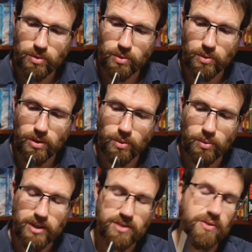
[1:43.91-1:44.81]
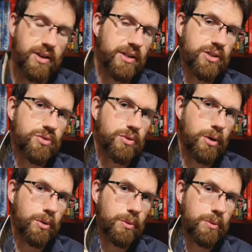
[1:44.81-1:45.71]
you will always find a
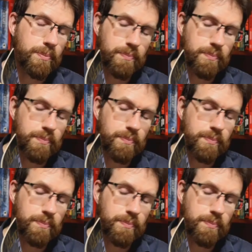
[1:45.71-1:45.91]
troll.